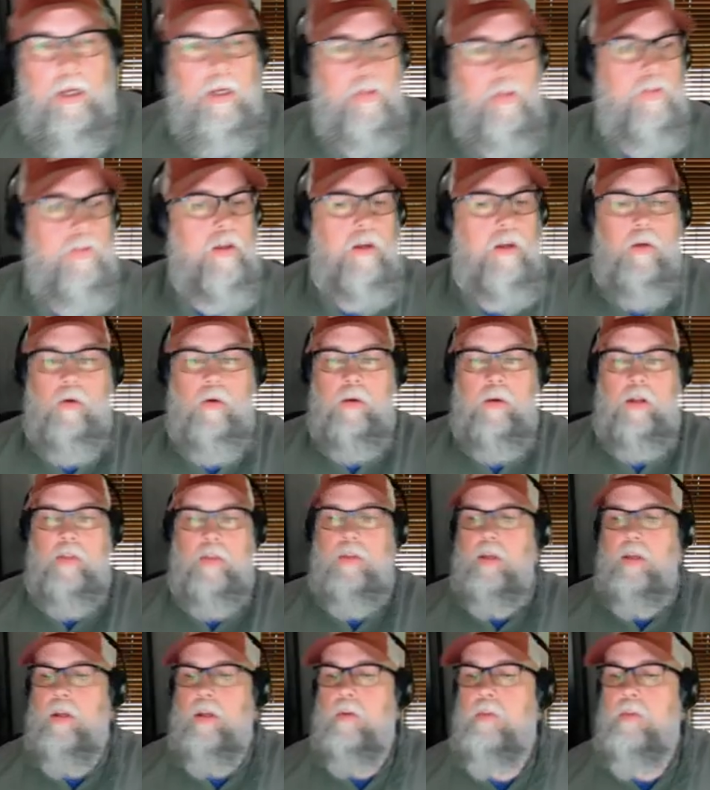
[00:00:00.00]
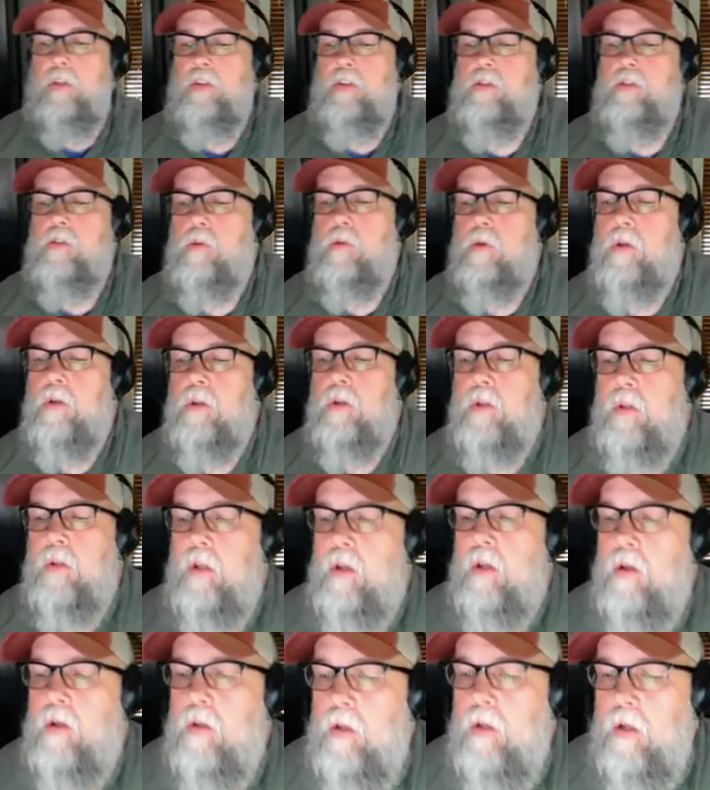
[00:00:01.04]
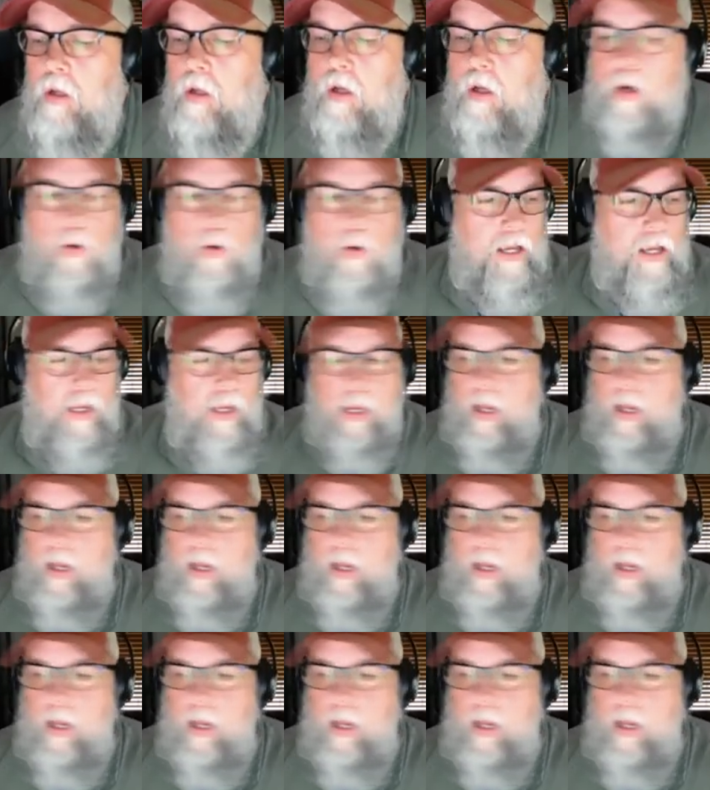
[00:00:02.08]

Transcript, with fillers: got that going. I think everything's going good now. Oh, hey,